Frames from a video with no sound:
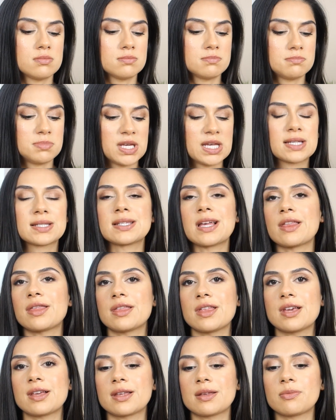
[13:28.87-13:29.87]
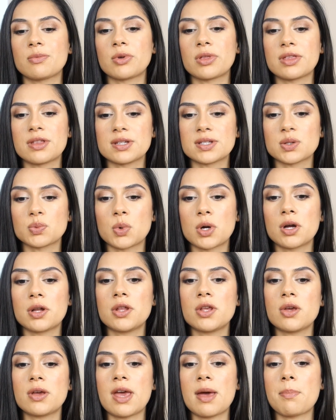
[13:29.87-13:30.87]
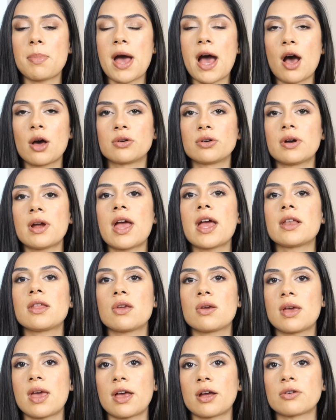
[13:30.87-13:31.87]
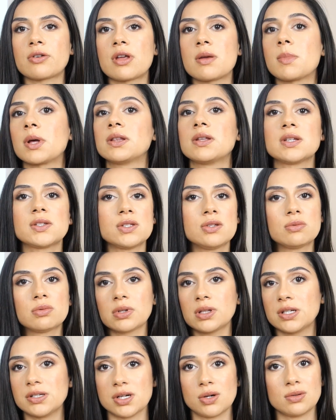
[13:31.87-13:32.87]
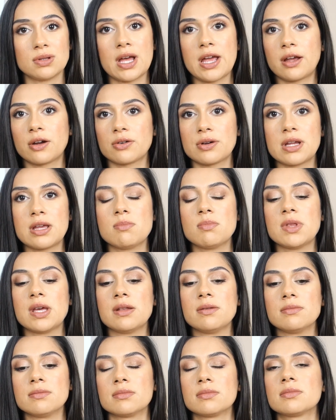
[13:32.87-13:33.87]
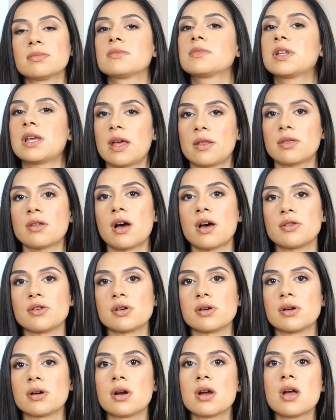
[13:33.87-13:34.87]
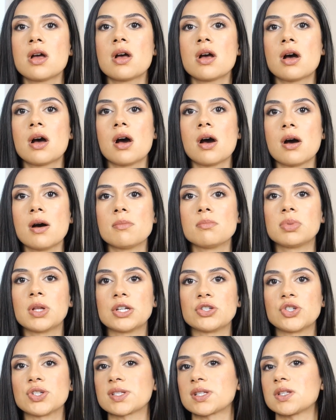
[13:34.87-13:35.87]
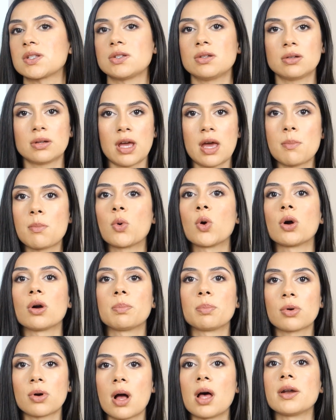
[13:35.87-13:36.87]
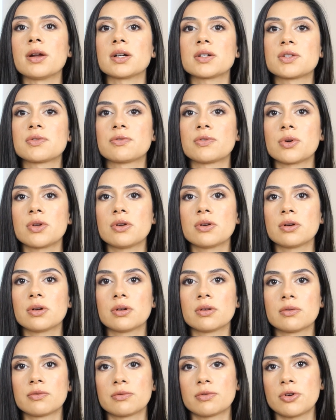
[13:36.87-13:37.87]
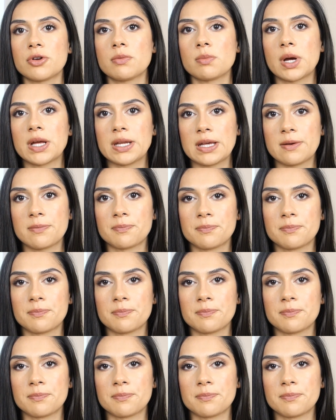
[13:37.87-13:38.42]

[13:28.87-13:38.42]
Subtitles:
because I think with this one you get powder and you get cream. Unless you really don't like cream, then get the other blushes because you'll get more product for your money.